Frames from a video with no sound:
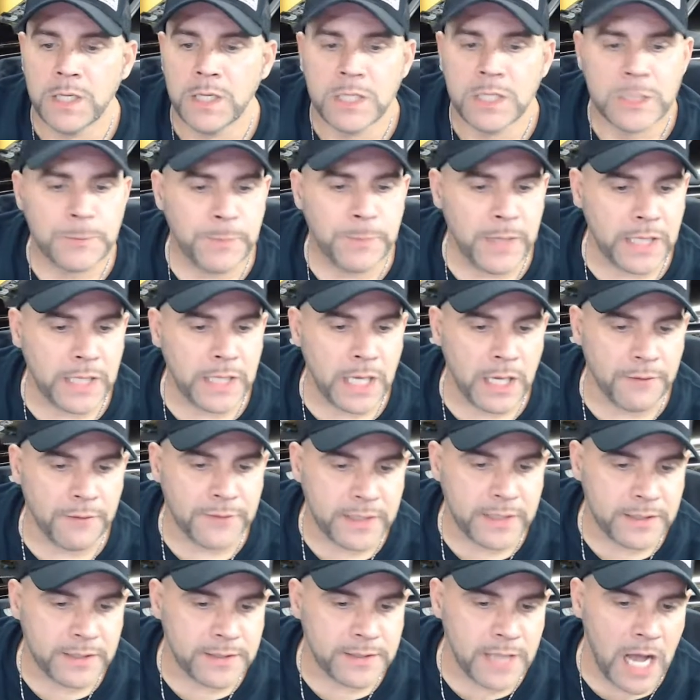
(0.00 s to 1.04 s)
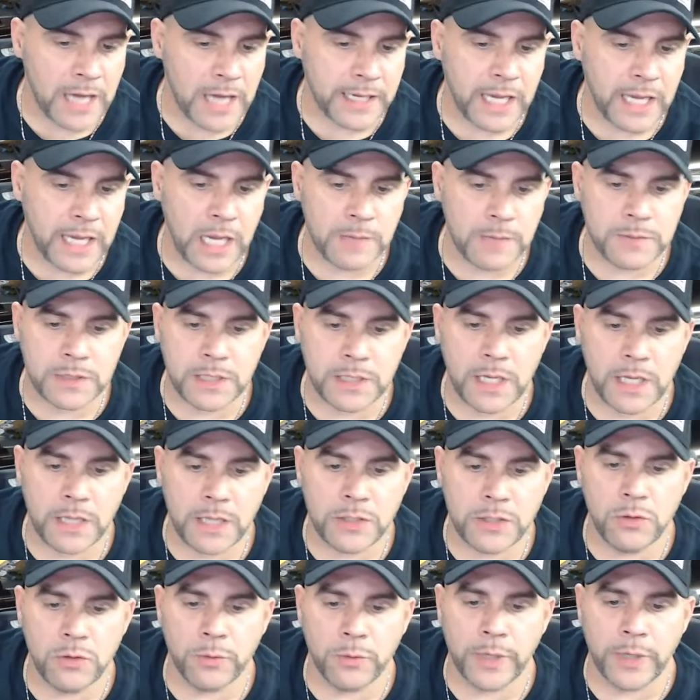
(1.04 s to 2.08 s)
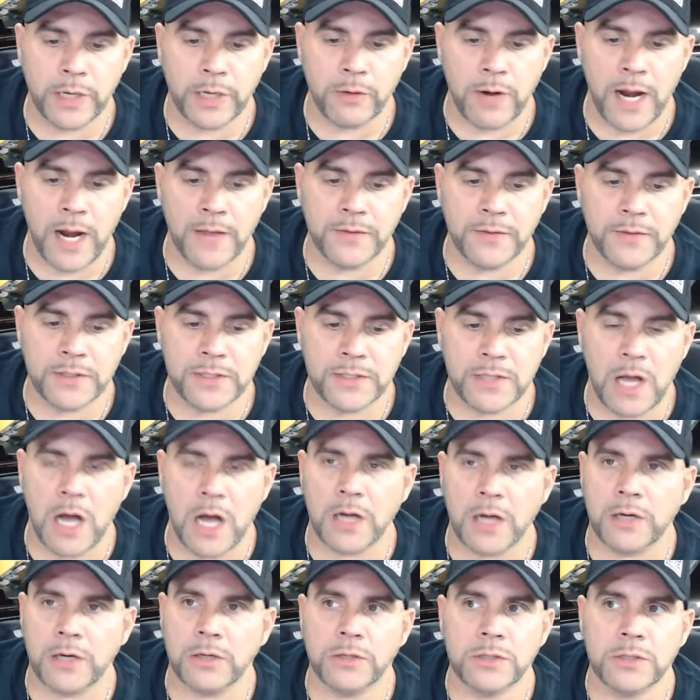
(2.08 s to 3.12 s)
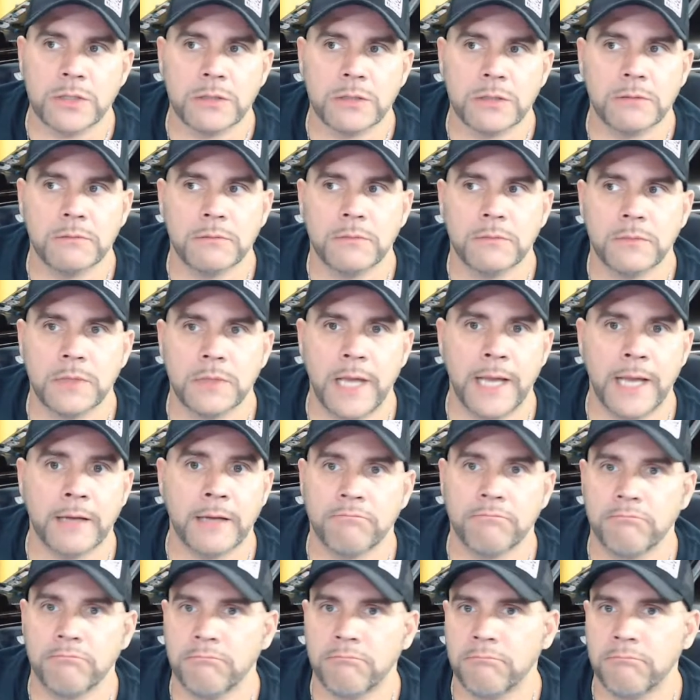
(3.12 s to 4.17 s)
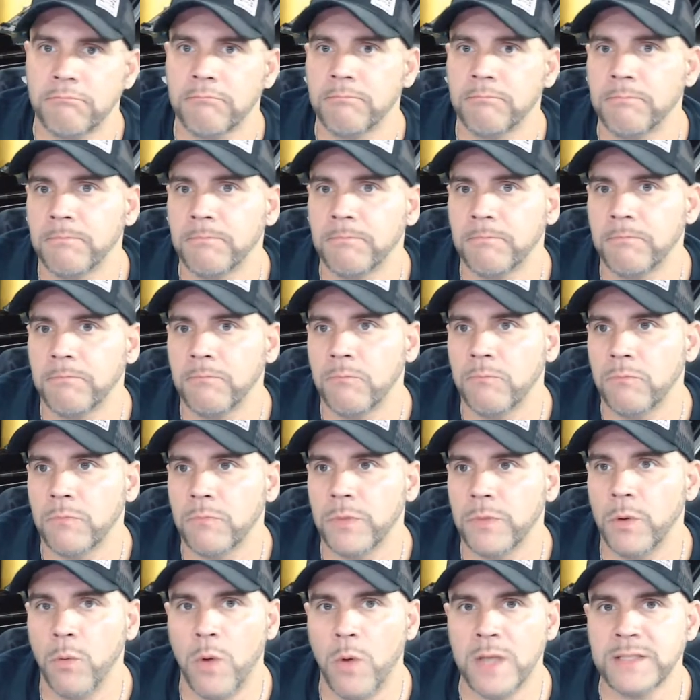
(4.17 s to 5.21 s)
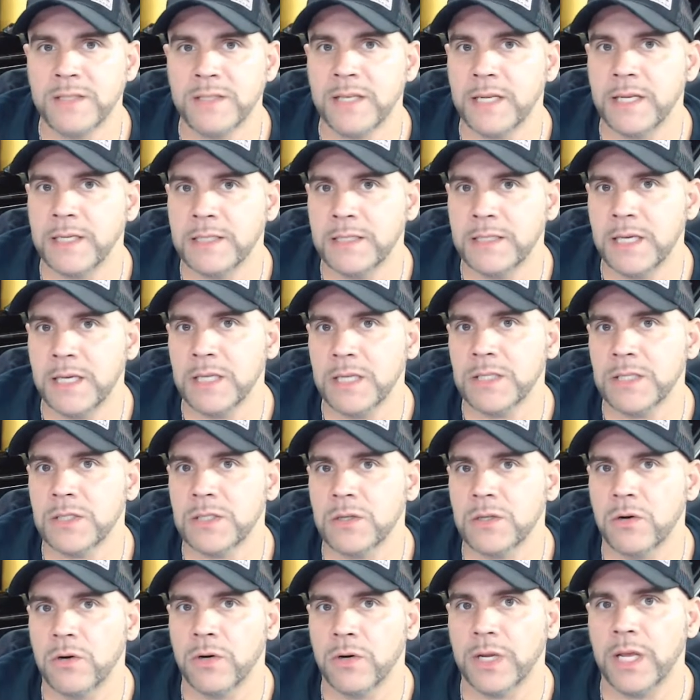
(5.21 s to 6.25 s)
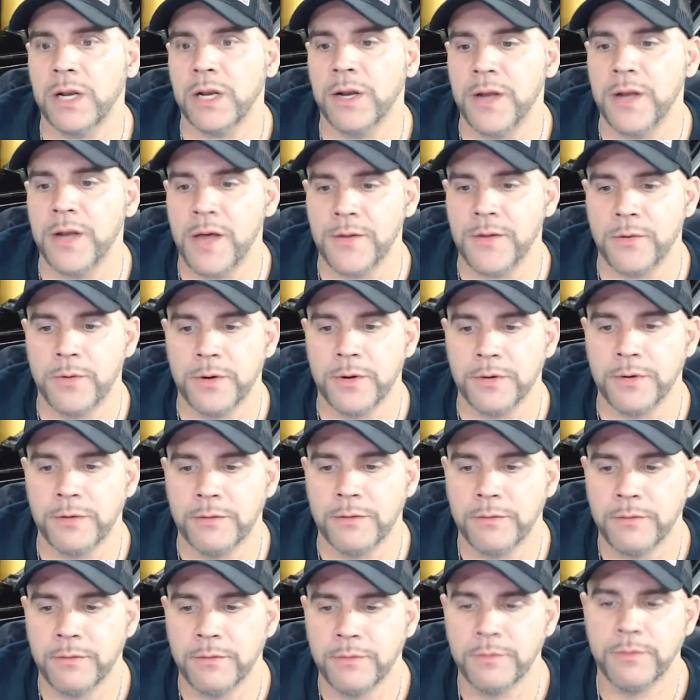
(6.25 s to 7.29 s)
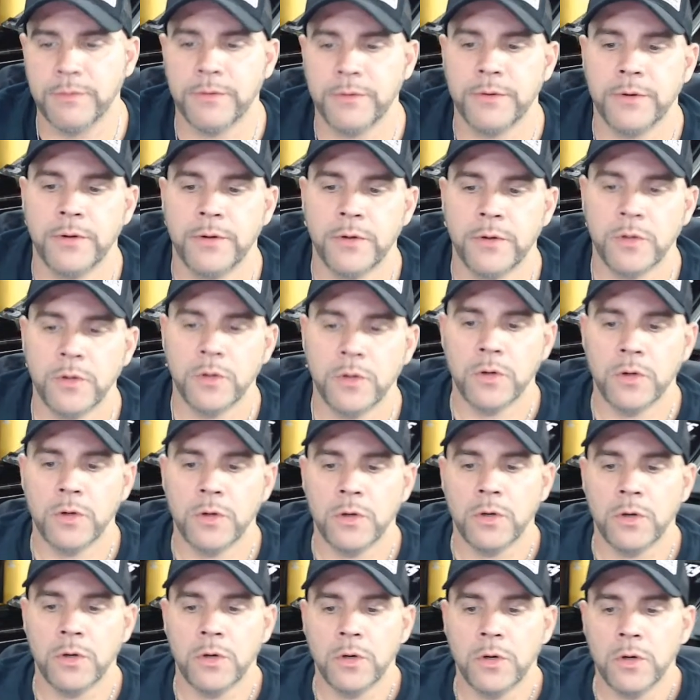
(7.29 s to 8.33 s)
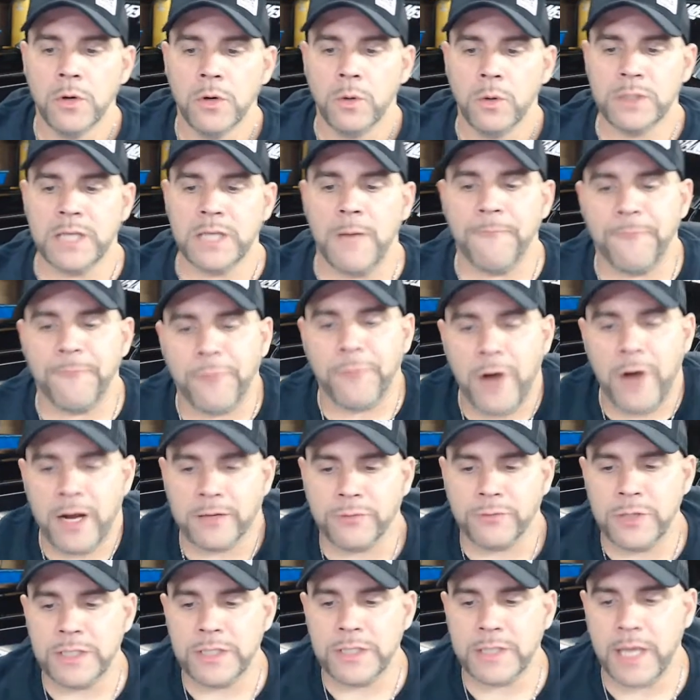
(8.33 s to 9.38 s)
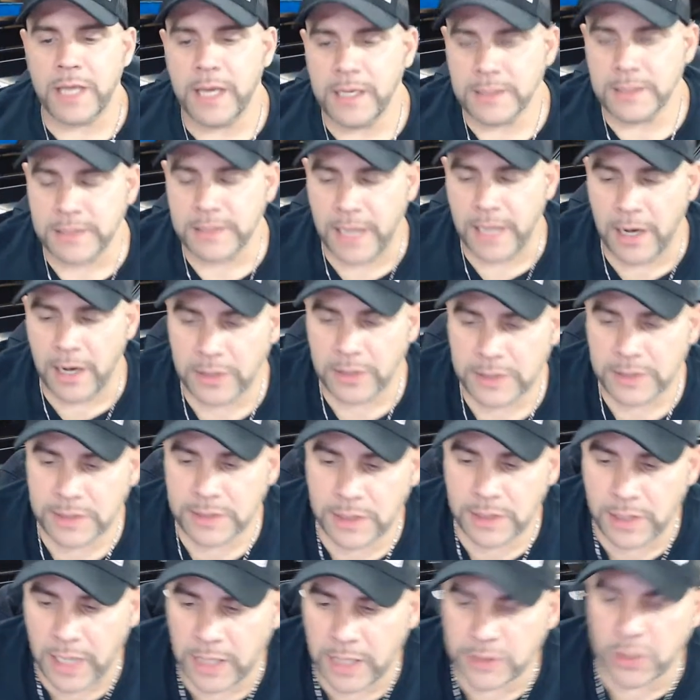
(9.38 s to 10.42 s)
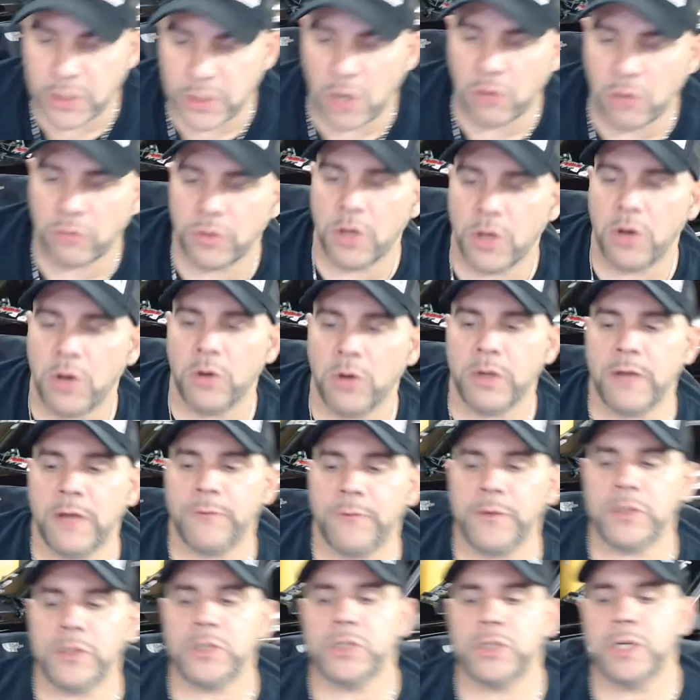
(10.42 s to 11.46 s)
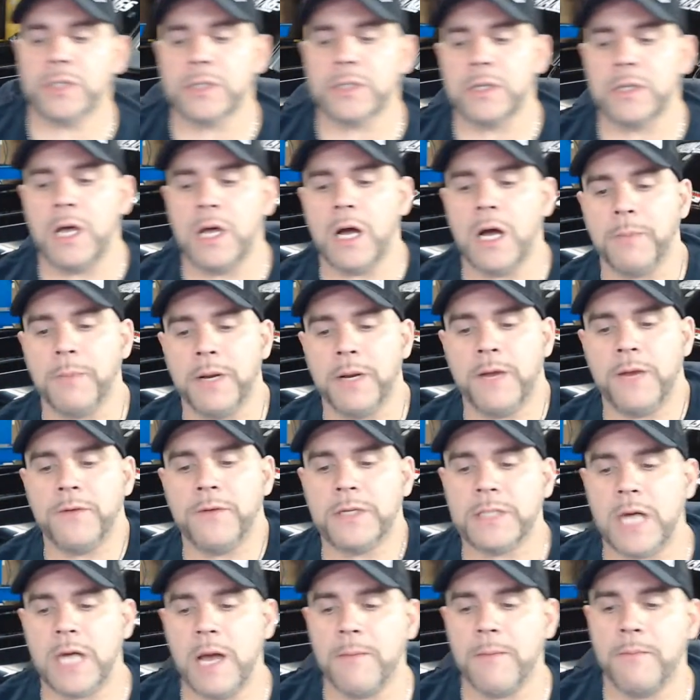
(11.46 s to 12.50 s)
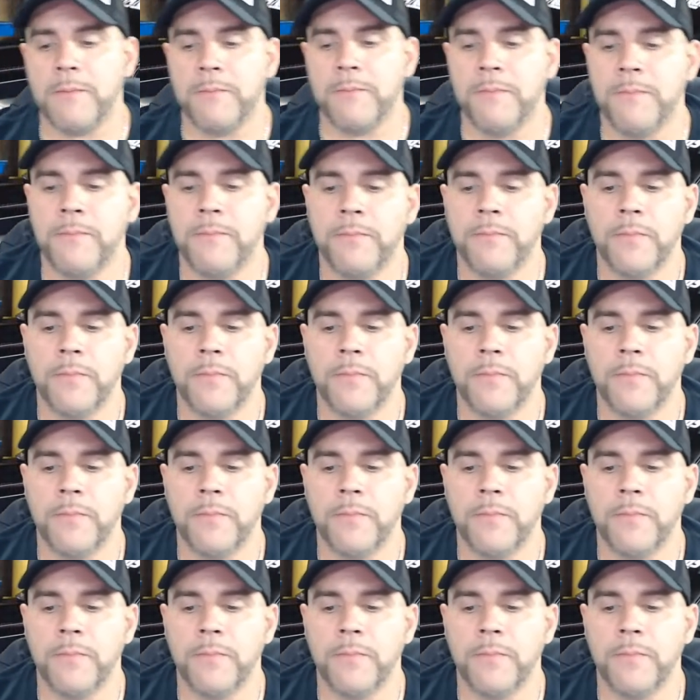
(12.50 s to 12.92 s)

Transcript: Speaking of stock cams, can you regrind the stockers, like the ones that exist, or get another one? What's up, Frank Freestangs? Eric C., I don't know if it's just luck, but every time